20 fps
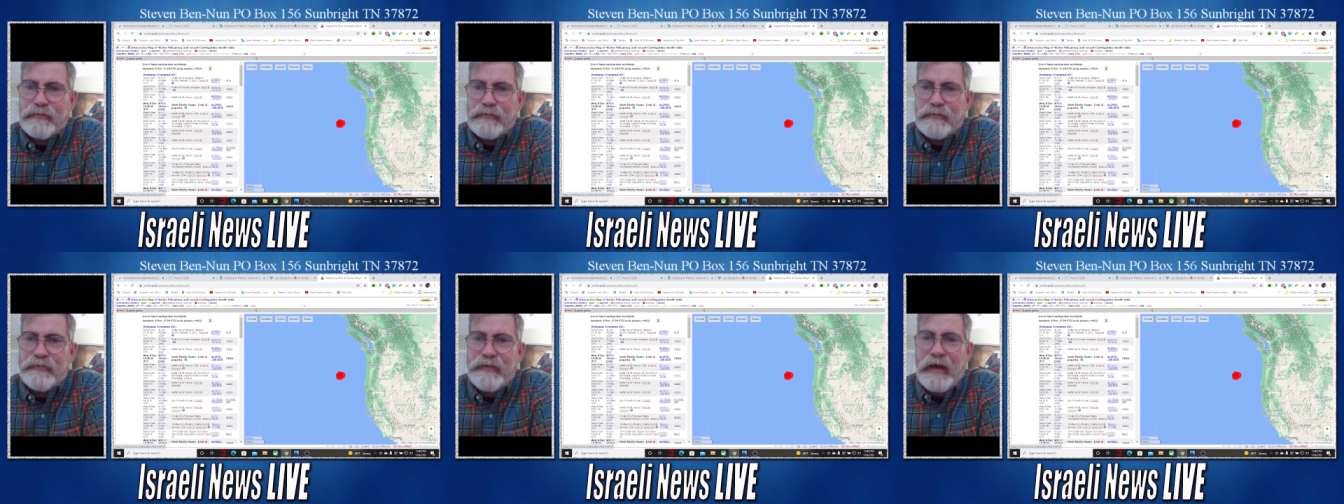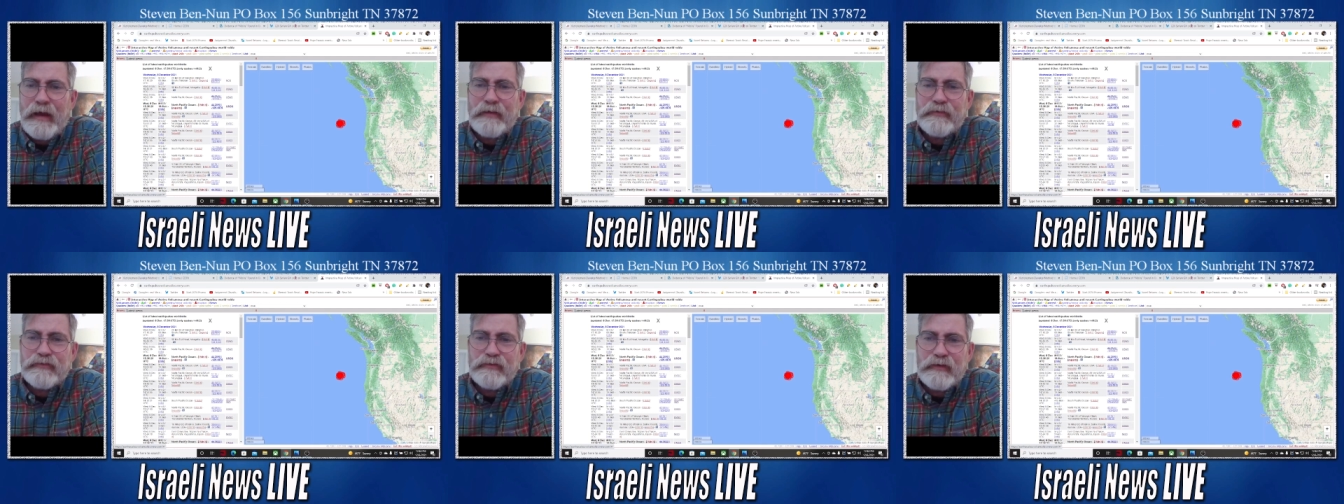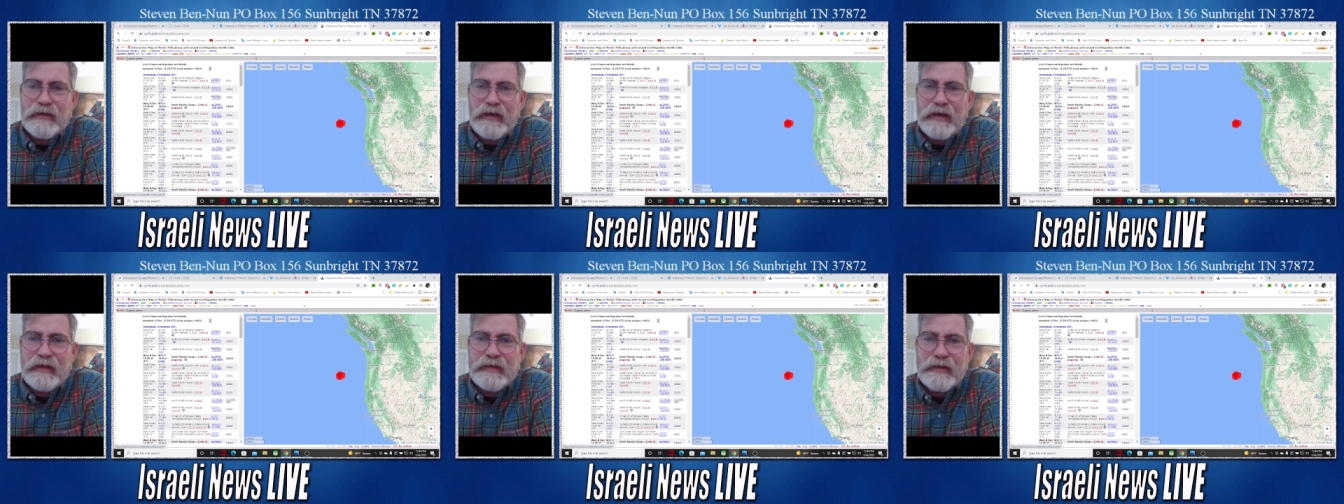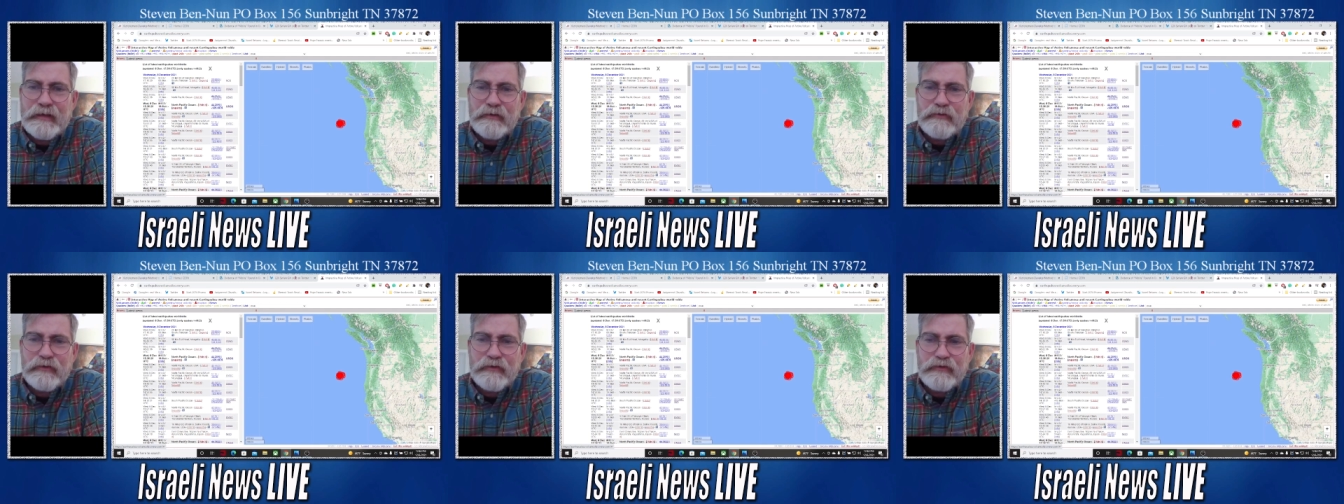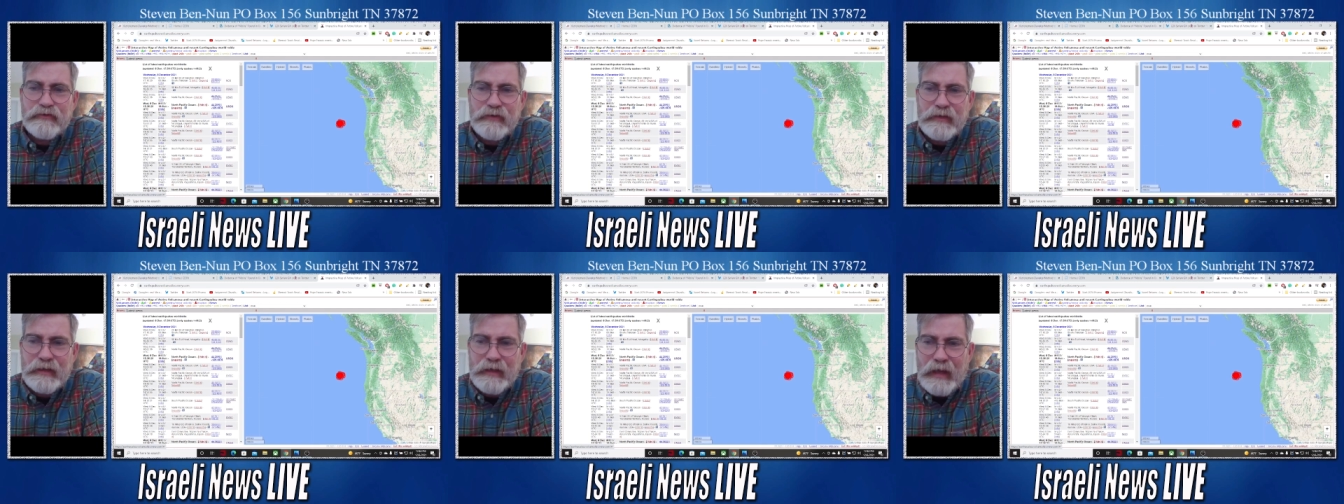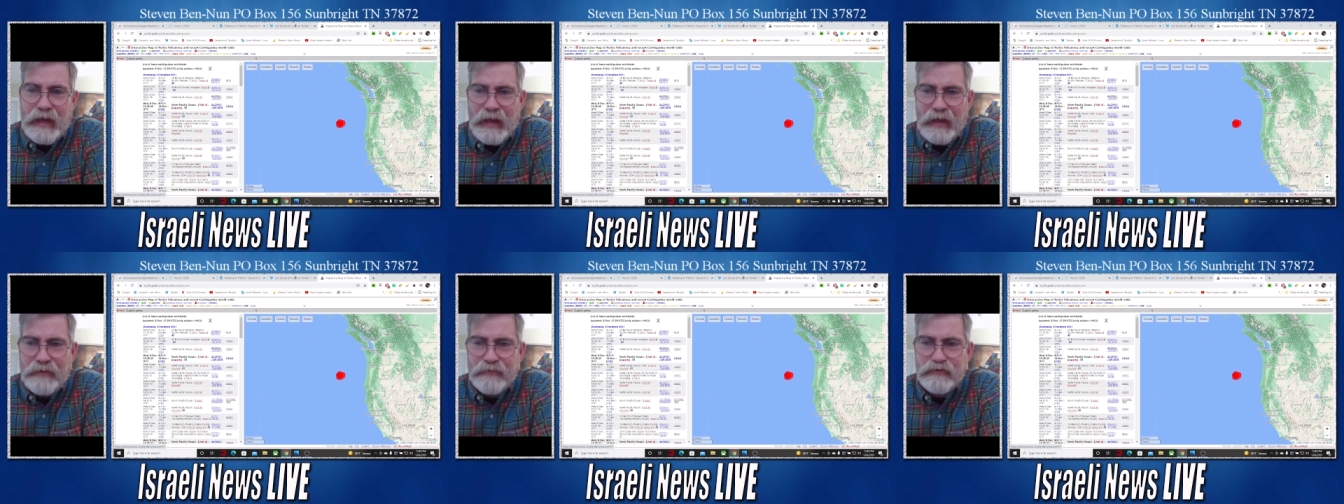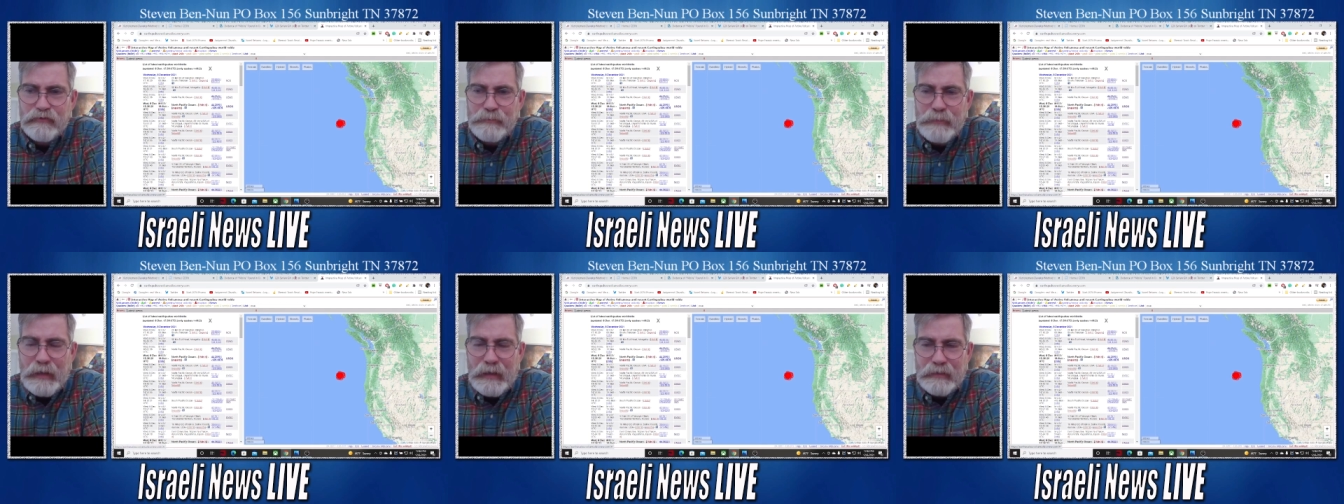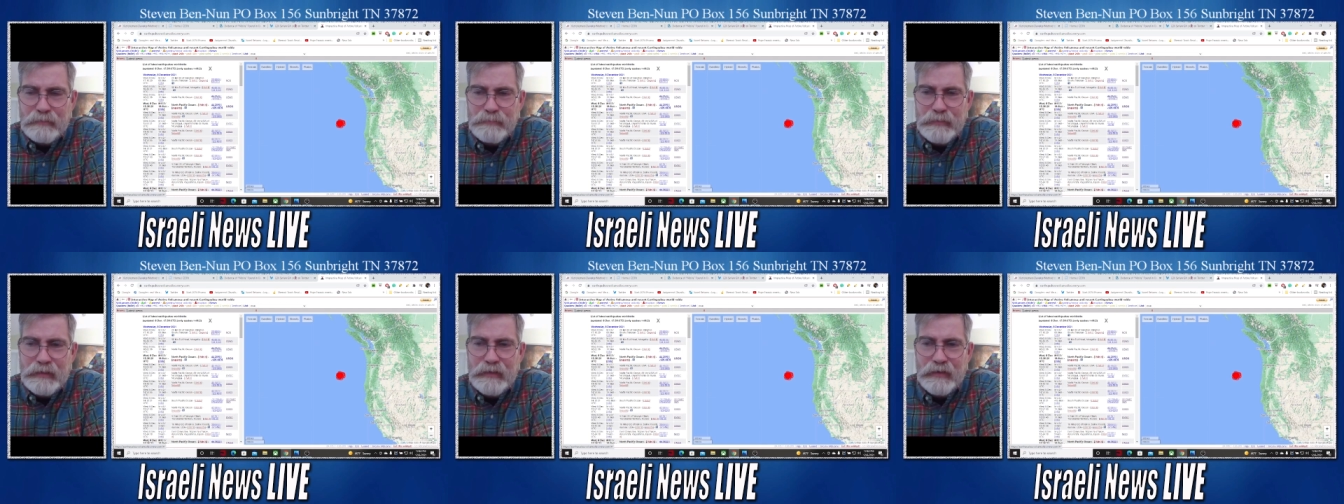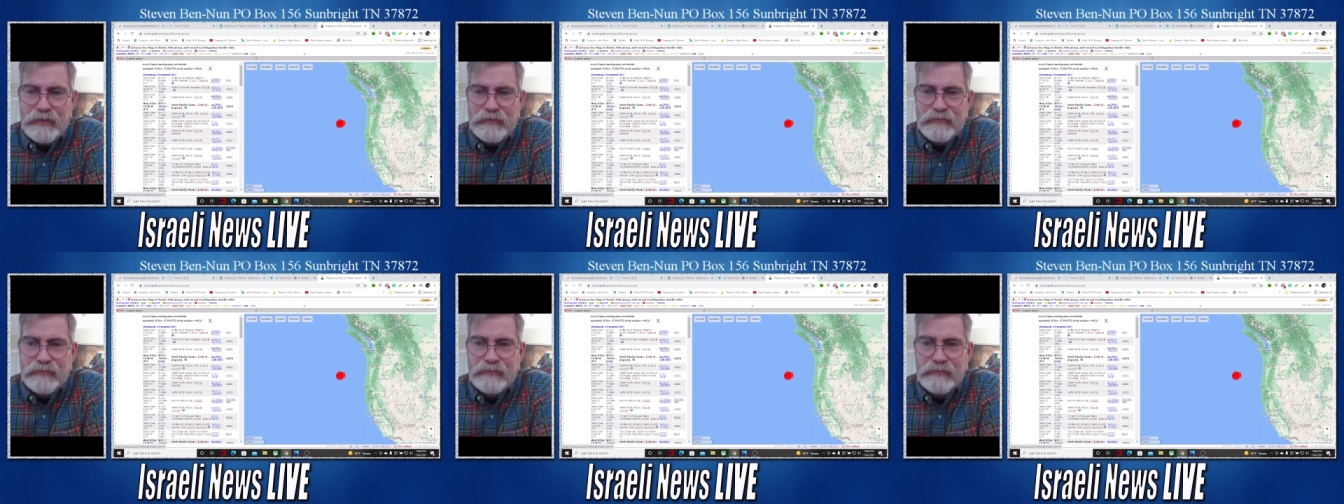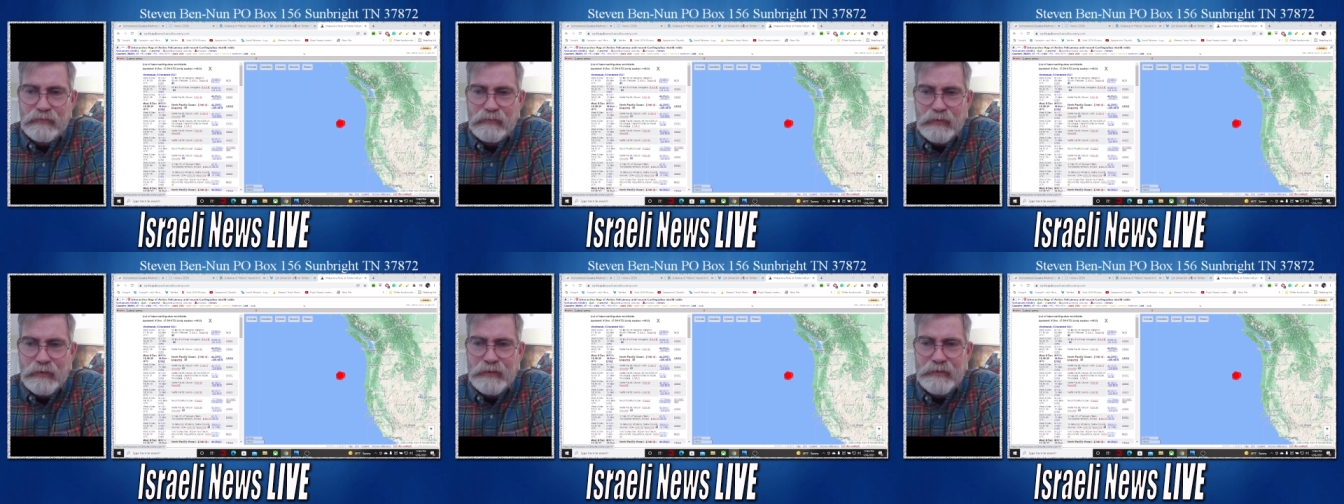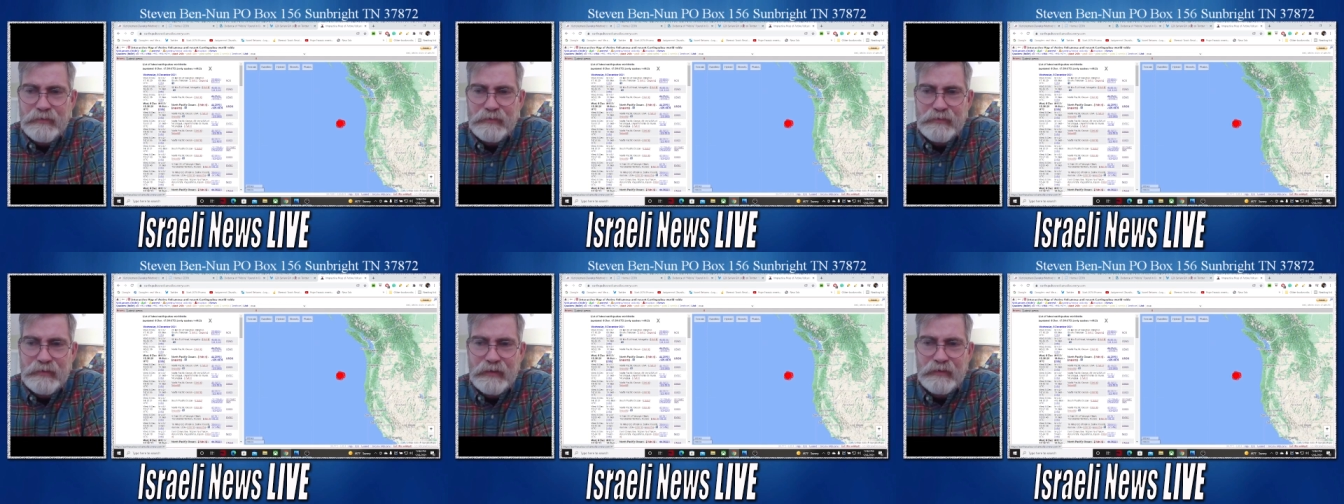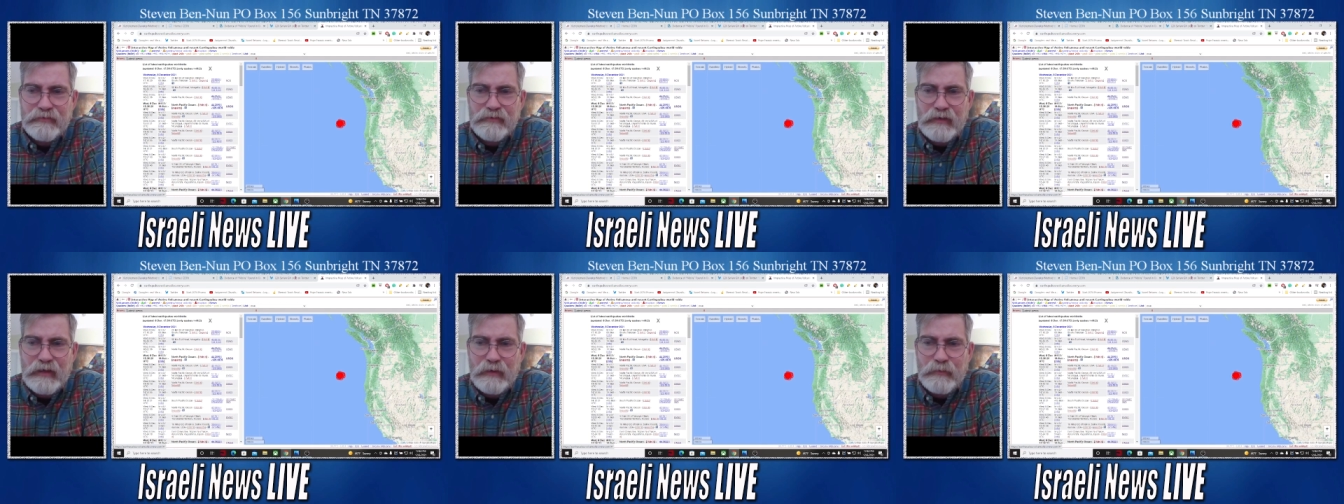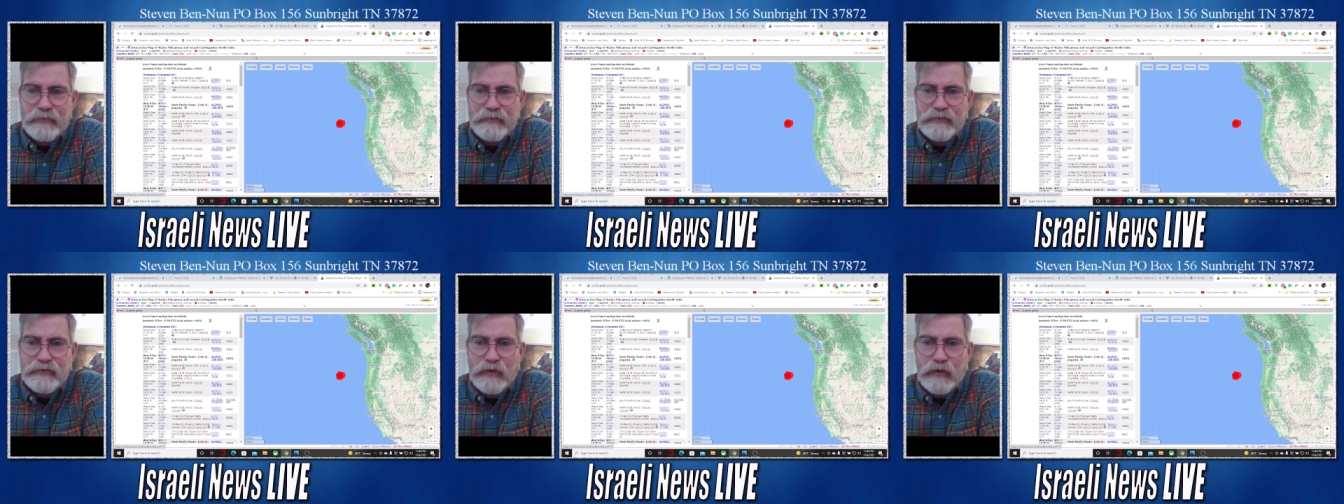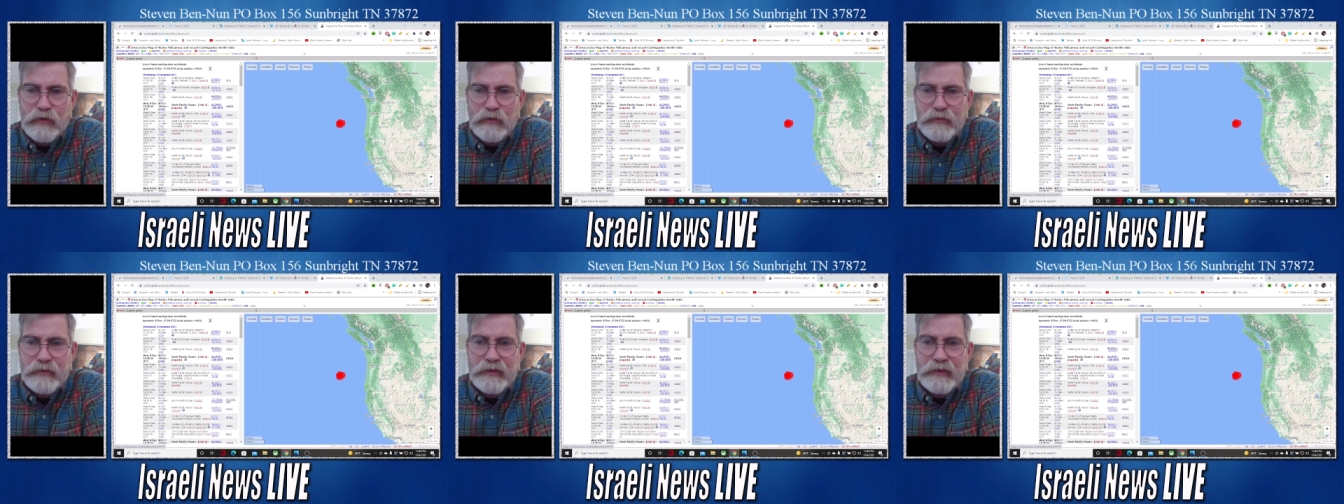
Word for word: that's an interesting aspect because one of the things that I was told